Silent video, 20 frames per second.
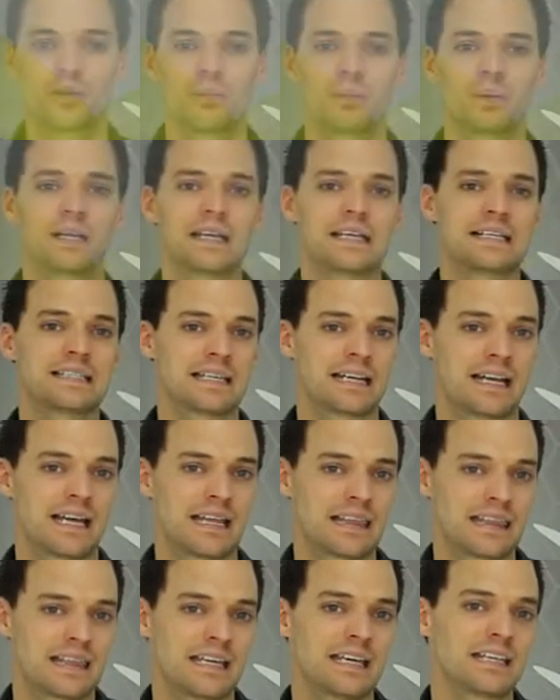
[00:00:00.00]
the place, and I
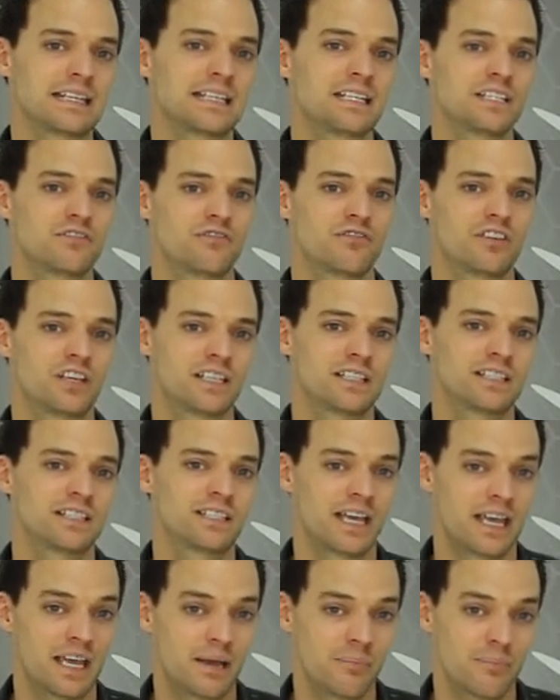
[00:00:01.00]
think these
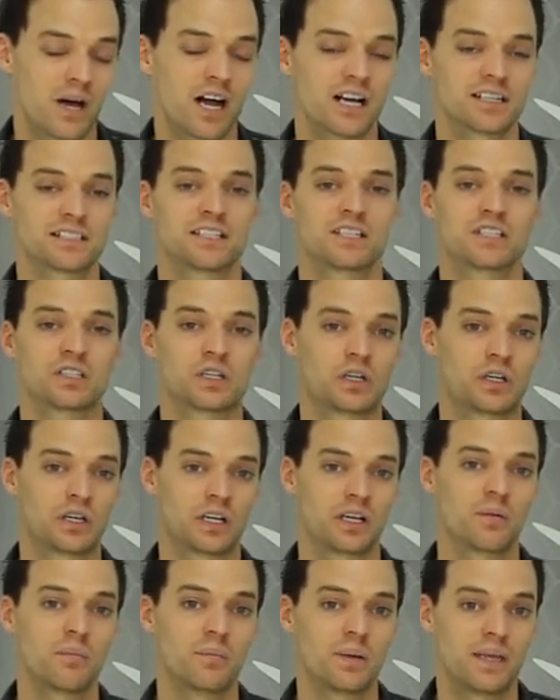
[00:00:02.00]
fins and boxes are
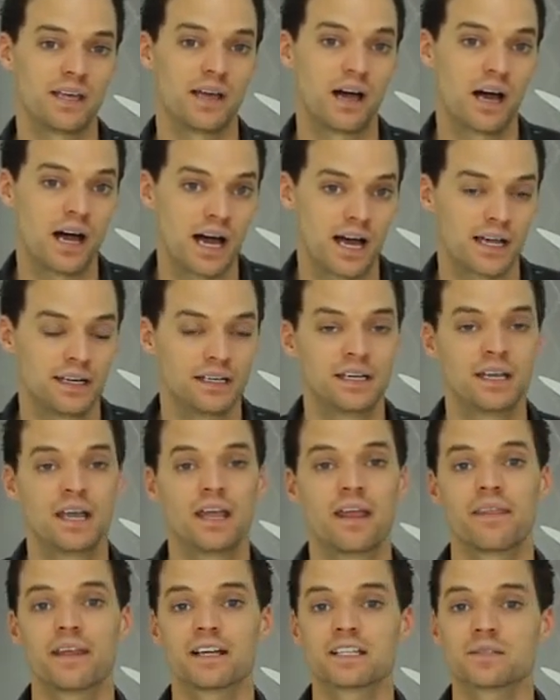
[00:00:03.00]
going to be hot.
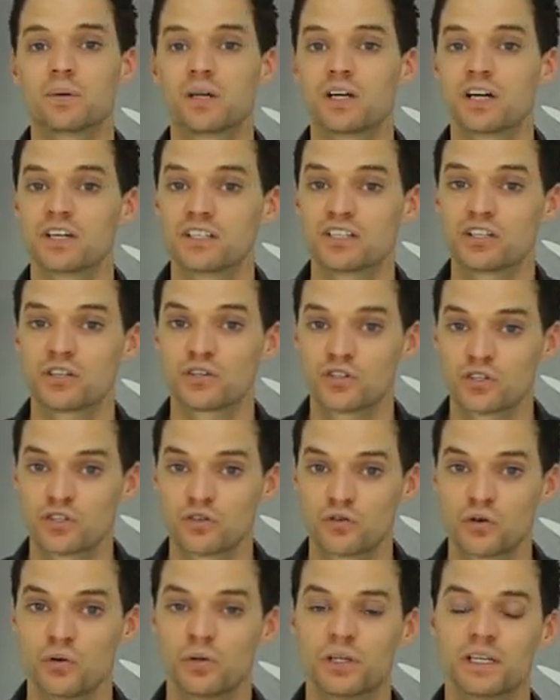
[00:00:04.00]
That's because they're
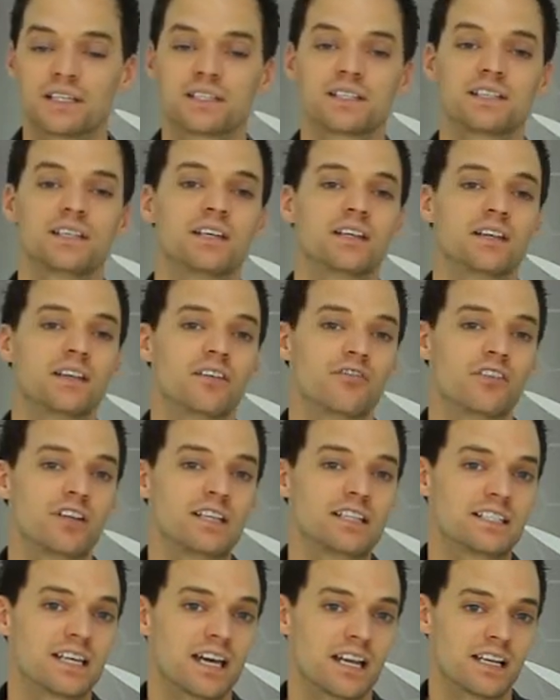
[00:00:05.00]
screwless. The
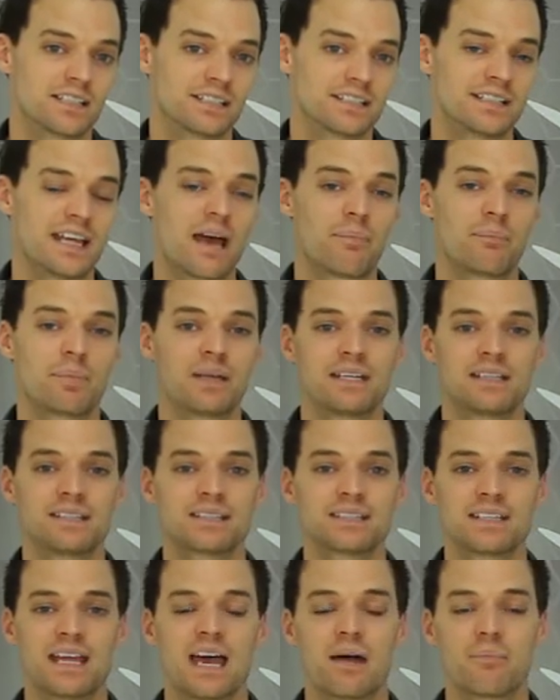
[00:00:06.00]
fins kind of snap in,
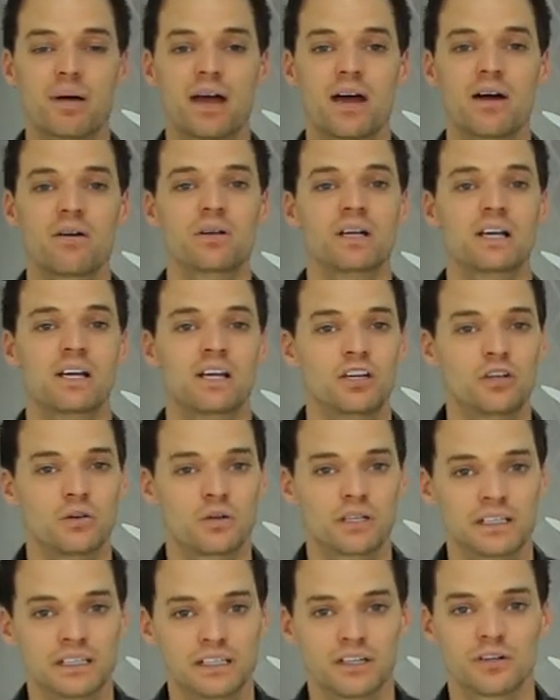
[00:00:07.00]
snap out. You
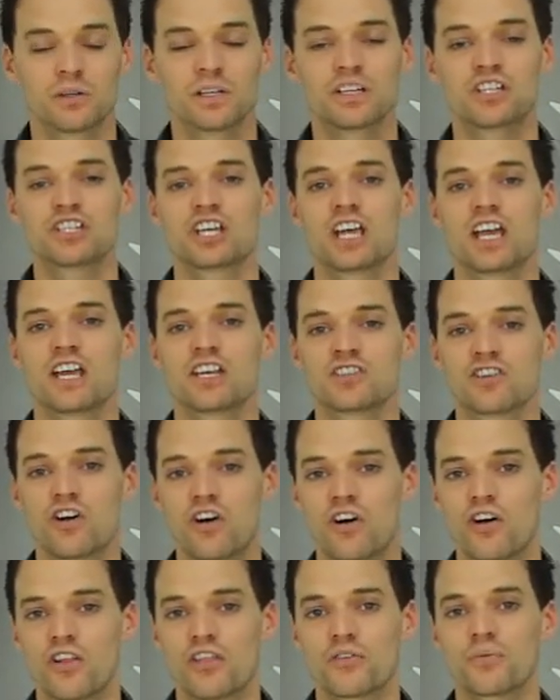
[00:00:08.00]
can literally change
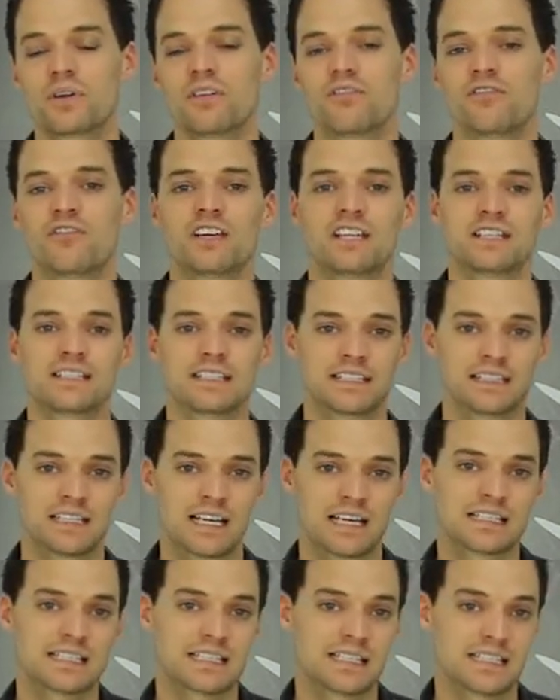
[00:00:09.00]
all 3 fins in
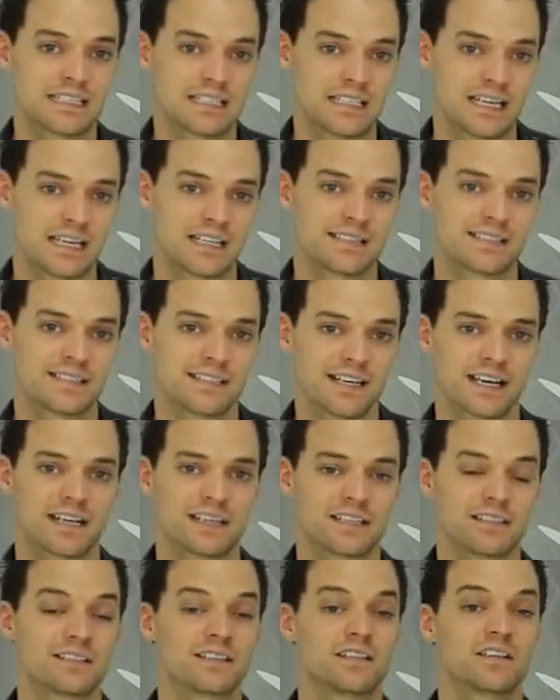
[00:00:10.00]
less than 10
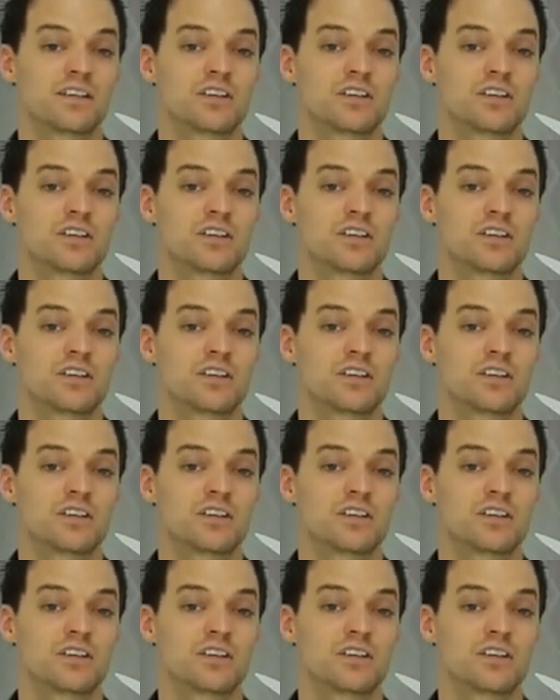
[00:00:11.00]
seconds.